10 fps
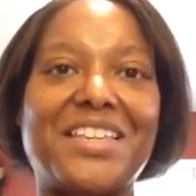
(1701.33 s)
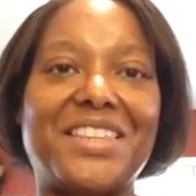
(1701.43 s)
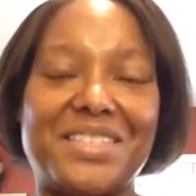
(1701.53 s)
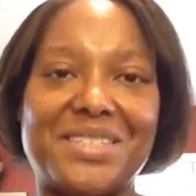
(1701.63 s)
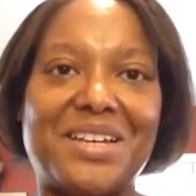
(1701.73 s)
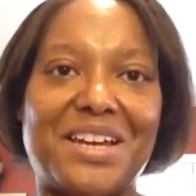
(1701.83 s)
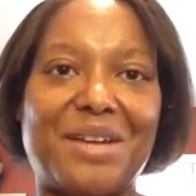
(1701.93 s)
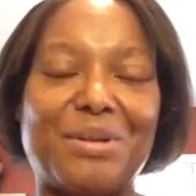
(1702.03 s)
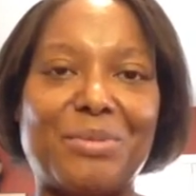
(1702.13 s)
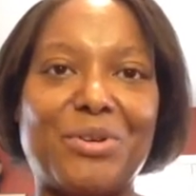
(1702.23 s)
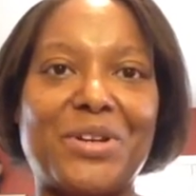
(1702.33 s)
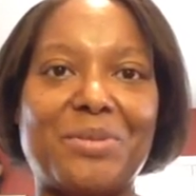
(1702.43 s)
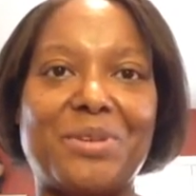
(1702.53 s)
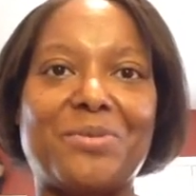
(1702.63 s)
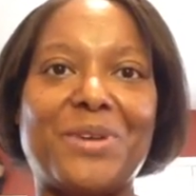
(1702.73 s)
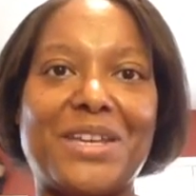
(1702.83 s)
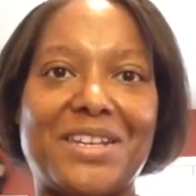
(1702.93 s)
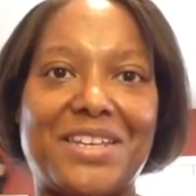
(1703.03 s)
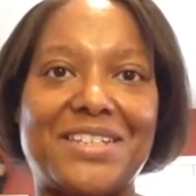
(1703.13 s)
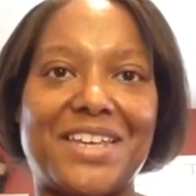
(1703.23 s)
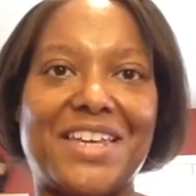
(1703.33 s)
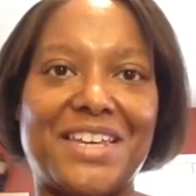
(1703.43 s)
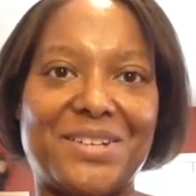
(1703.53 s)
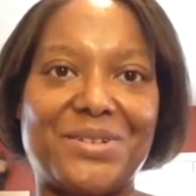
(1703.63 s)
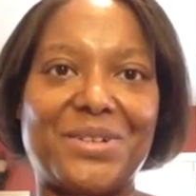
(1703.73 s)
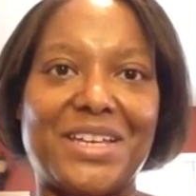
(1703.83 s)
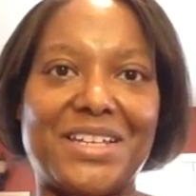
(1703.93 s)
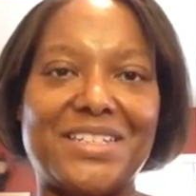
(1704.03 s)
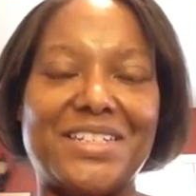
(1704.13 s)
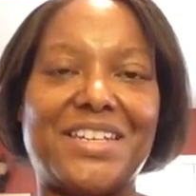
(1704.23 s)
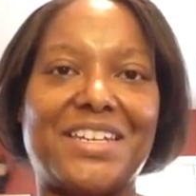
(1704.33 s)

this time I'm going to be ready to handle it